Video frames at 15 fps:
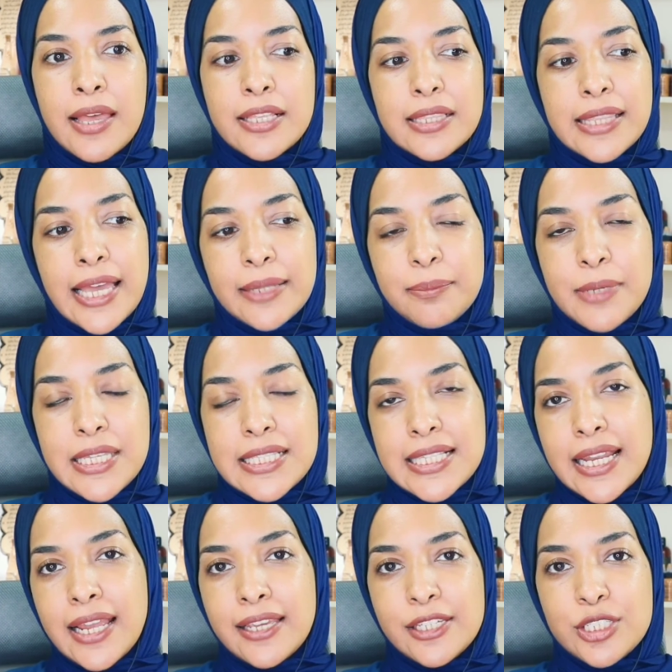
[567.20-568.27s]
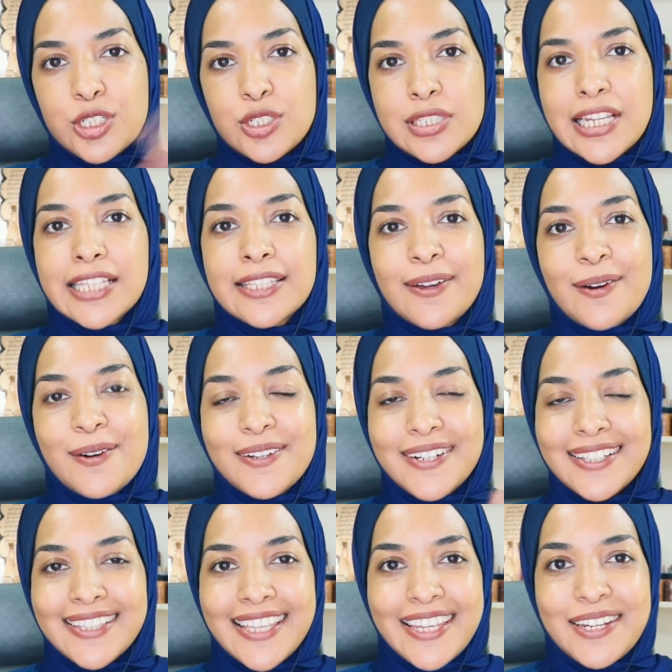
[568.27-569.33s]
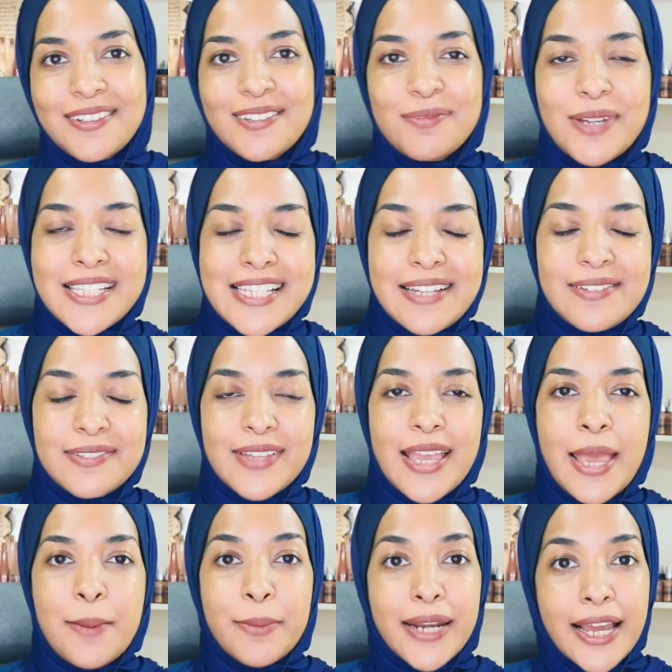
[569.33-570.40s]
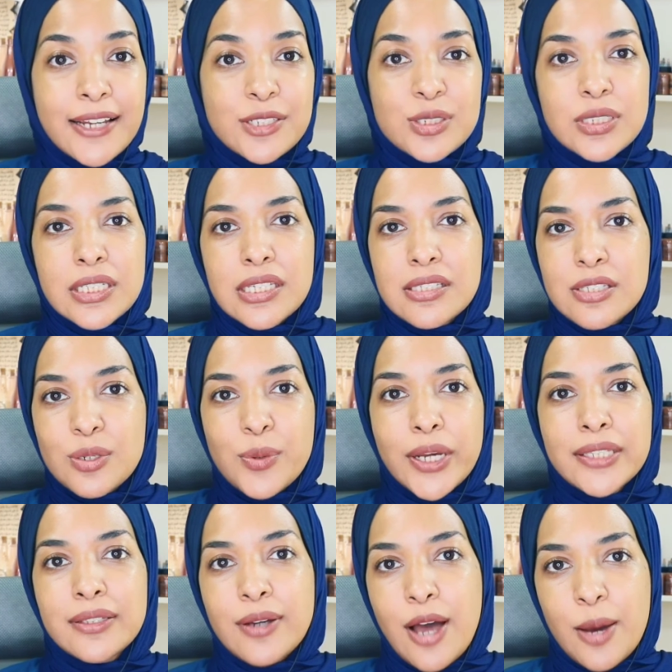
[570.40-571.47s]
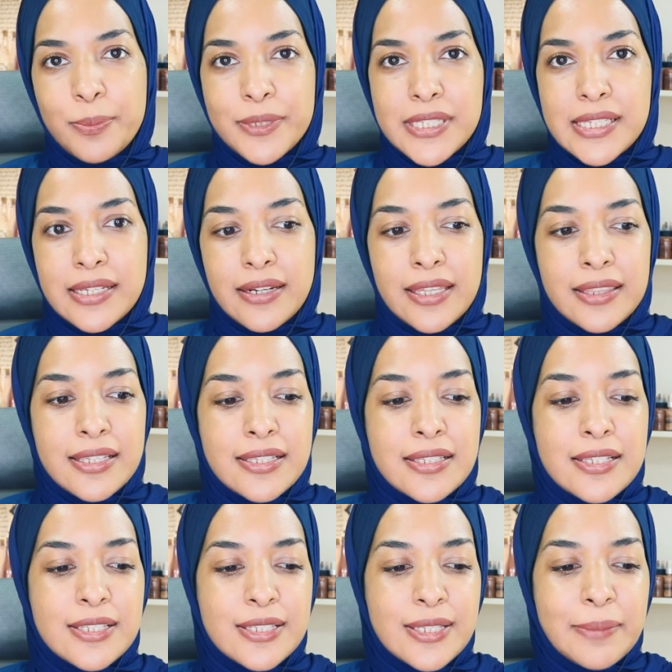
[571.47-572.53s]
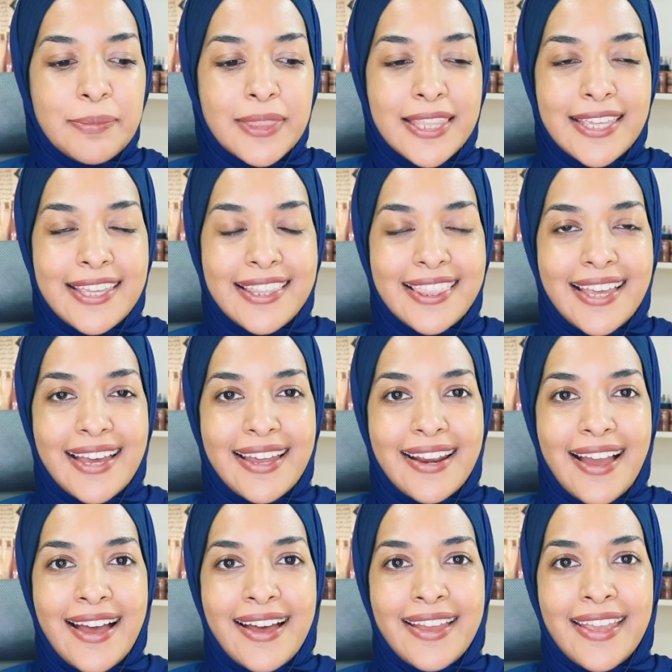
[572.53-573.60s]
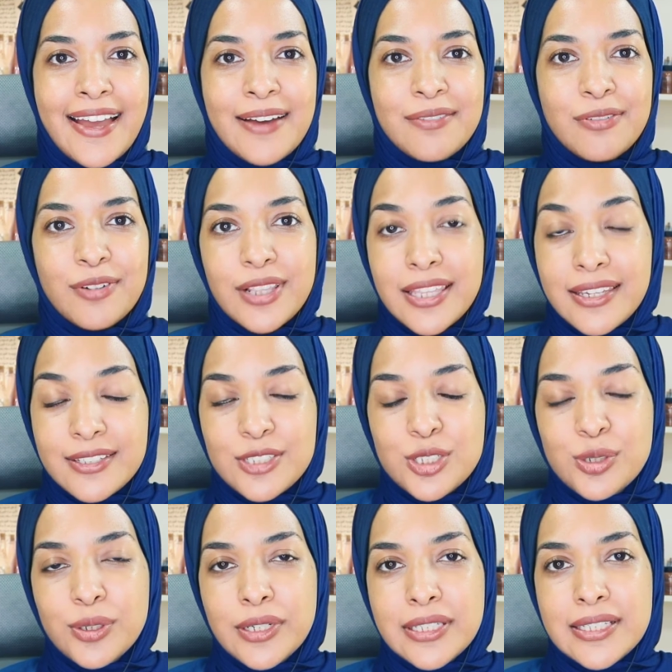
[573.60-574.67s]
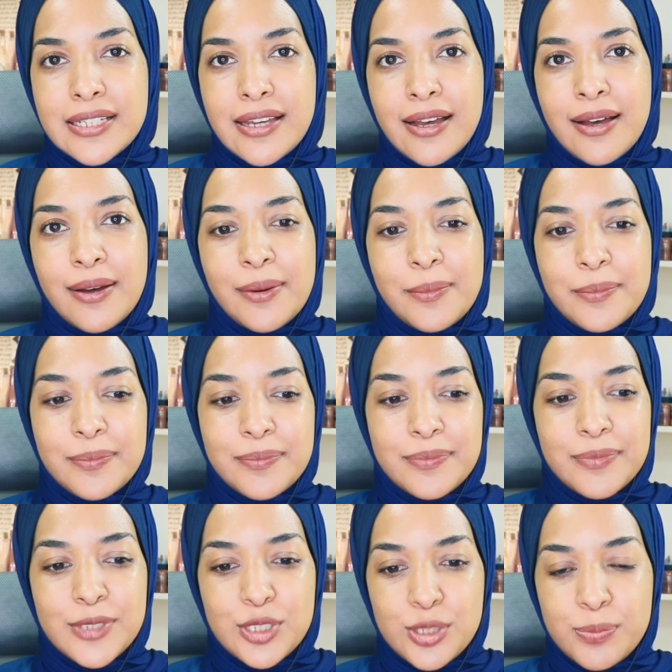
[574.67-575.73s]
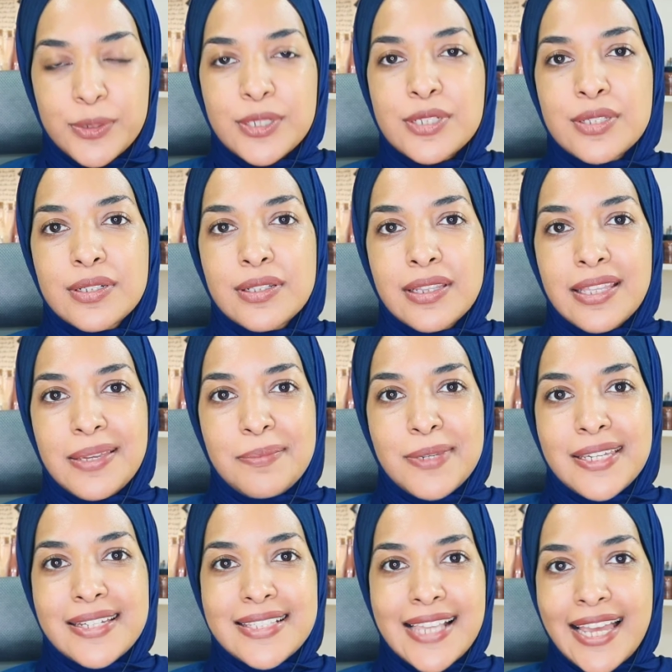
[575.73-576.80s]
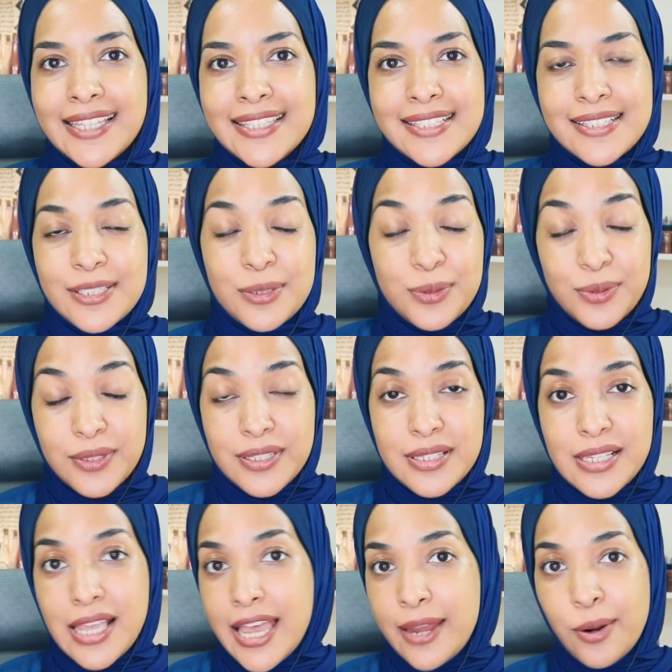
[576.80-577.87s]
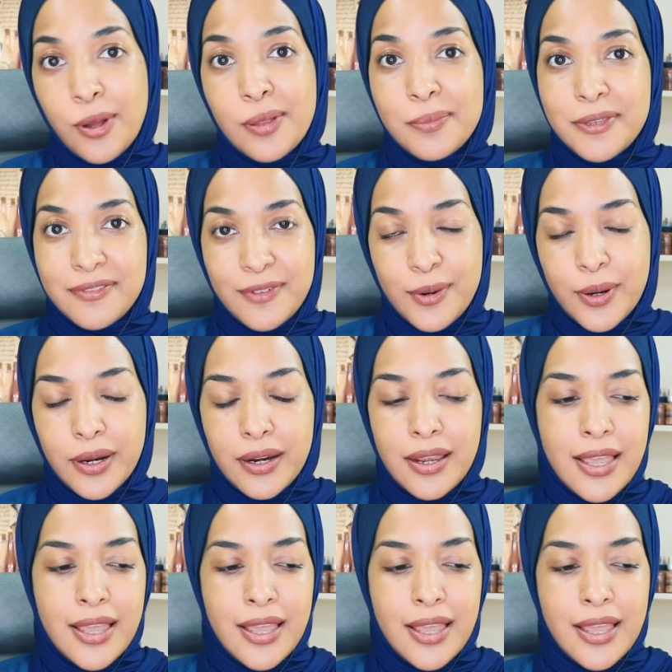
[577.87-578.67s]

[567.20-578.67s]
That means that I can just let go and not take care of myself. But actually, it's quite the opposite. And this is something that I have really enjoyed just personally, because I didn't do this at all before.